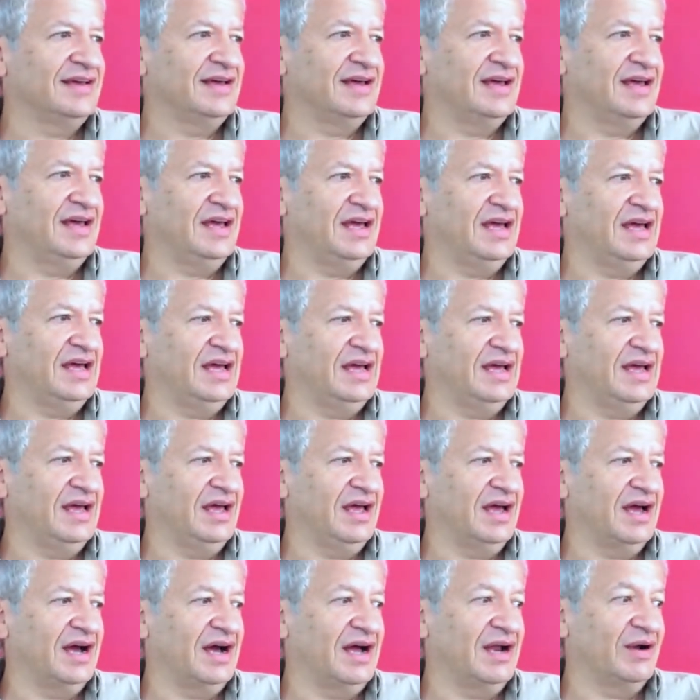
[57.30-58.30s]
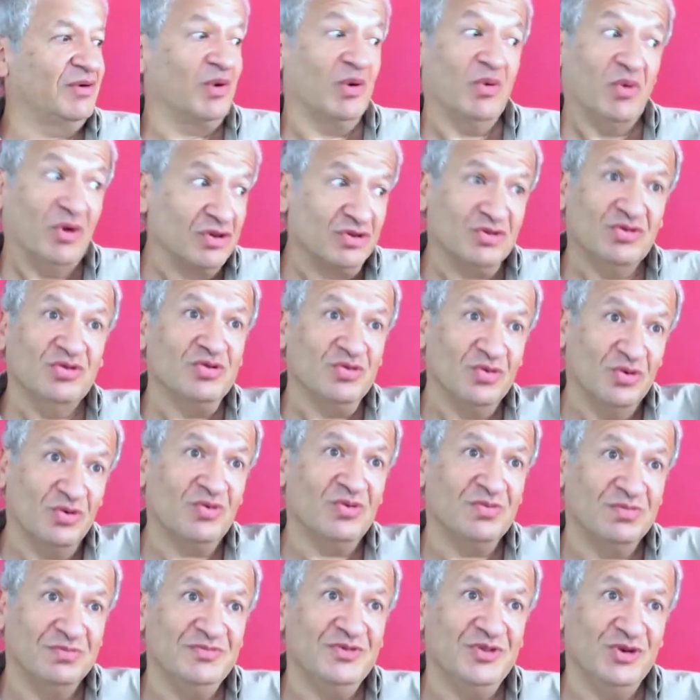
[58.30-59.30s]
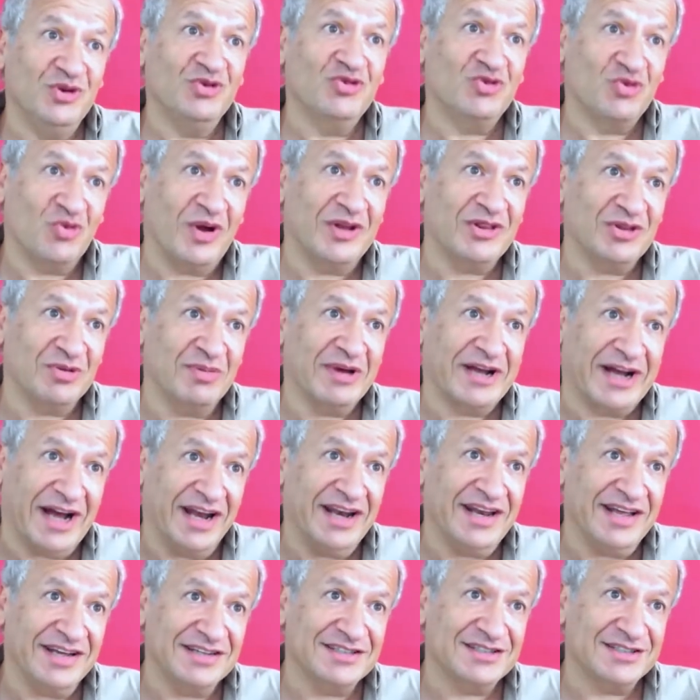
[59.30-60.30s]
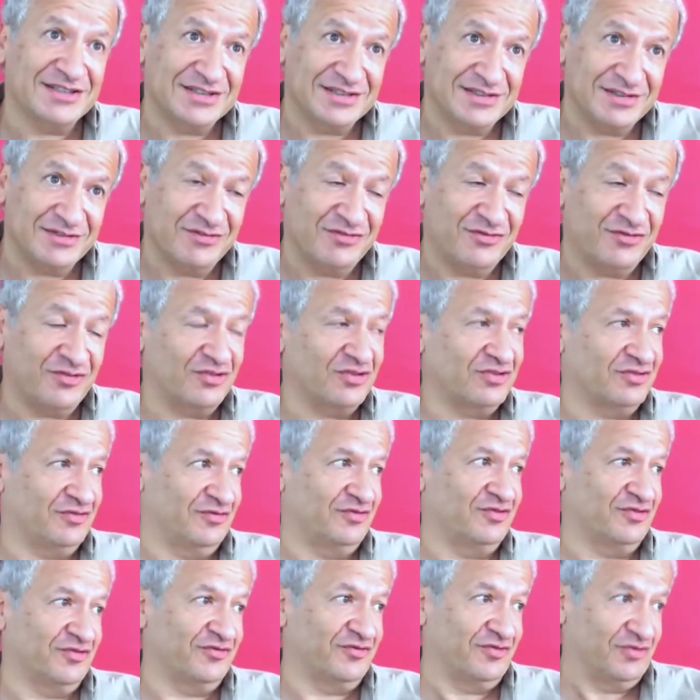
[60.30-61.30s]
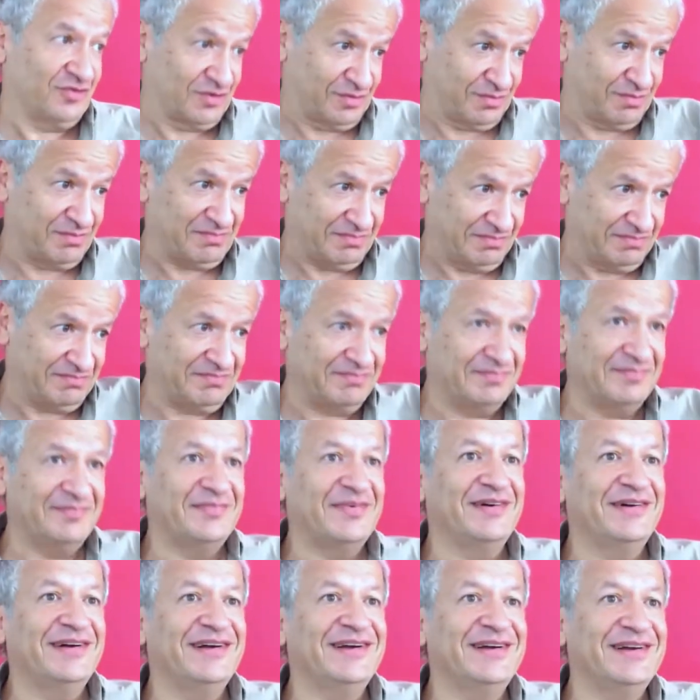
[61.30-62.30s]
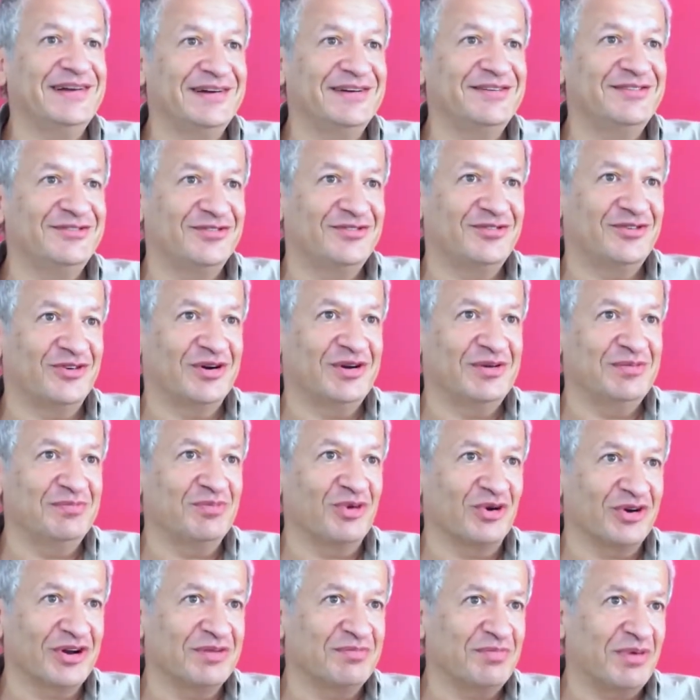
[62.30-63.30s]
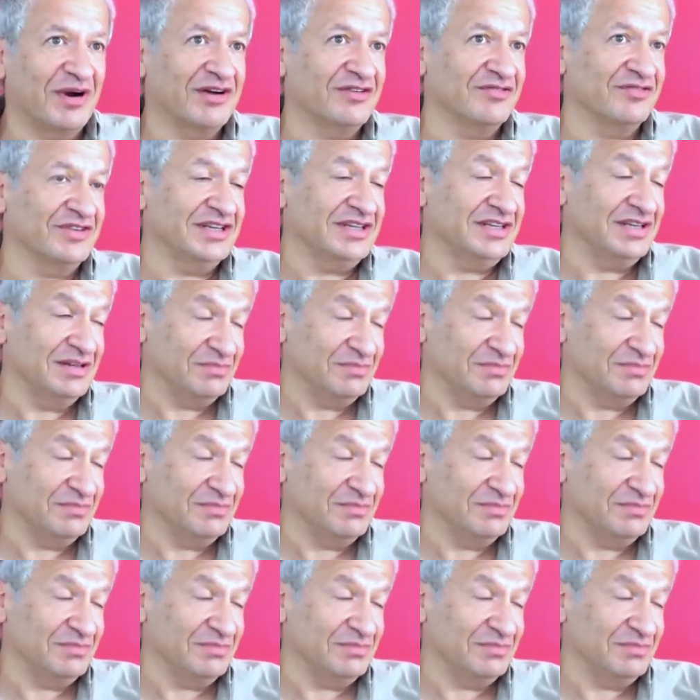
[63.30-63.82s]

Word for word: uh, and we want to do use quantum mechanics for, for, for uh, for important part of it, in